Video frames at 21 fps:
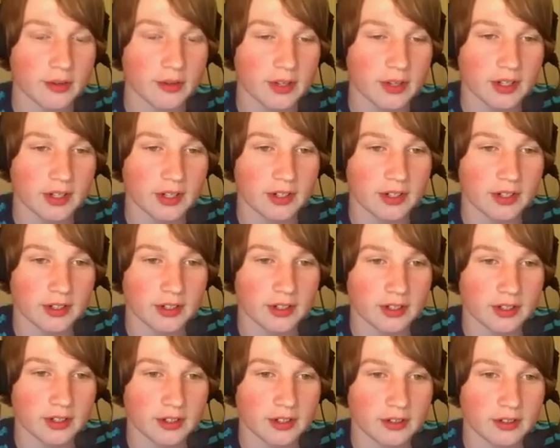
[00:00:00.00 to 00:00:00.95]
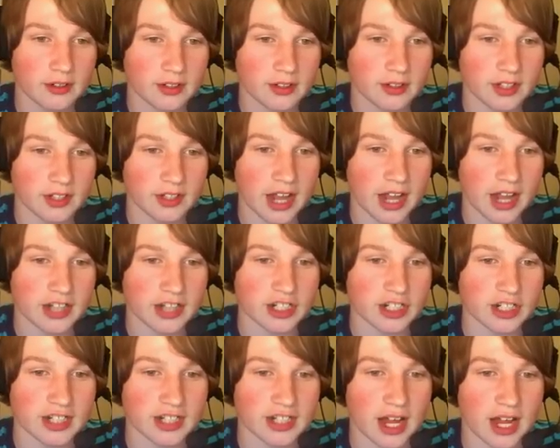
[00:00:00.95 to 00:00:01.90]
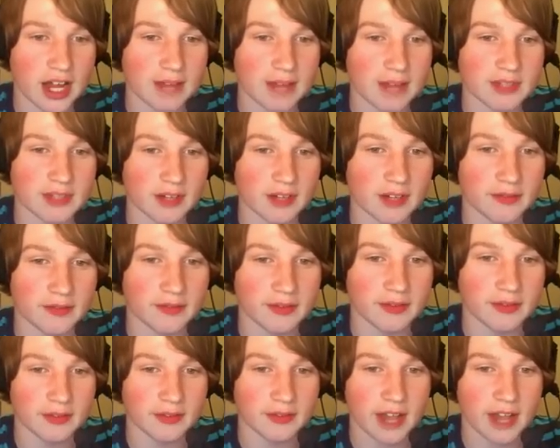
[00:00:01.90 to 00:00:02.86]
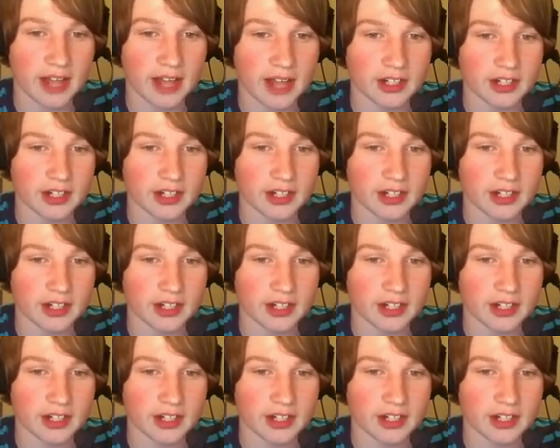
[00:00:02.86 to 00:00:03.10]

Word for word: through the ancient times of